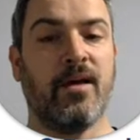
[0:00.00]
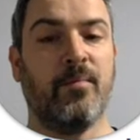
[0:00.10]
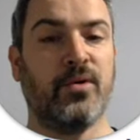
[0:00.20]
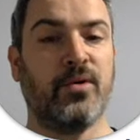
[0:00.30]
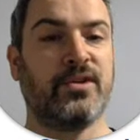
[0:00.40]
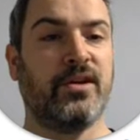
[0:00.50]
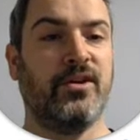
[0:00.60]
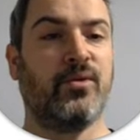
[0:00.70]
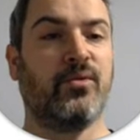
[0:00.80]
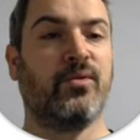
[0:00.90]
but
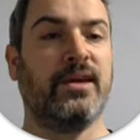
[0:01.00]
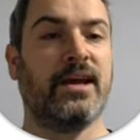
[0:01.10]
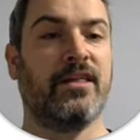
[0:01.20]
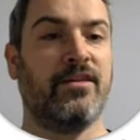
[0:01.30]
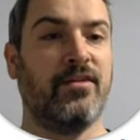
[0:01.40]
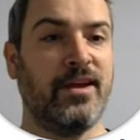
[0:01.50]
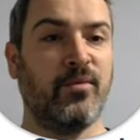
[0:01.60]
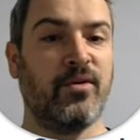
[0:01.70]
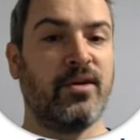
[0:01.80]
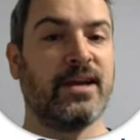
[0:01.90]
your year 13
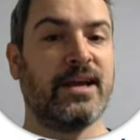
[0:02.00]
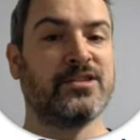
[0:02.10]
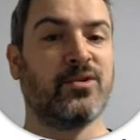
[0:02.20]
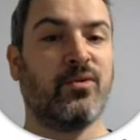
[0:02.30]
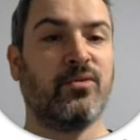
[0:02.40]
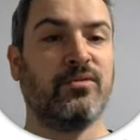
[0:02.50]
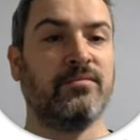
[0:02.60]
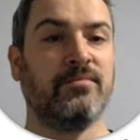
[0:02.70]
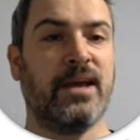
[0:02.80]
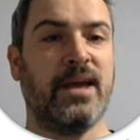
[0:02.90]
work is all
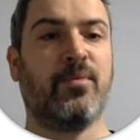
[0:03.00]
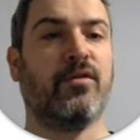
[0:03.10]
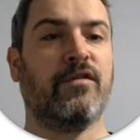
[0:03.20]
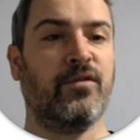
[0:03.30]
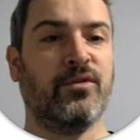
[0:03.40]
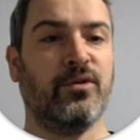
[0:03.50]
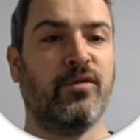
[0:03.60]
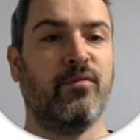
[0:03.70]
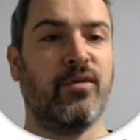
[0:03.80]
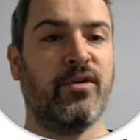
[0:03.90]
a portfolio
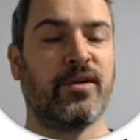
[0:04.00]
of work.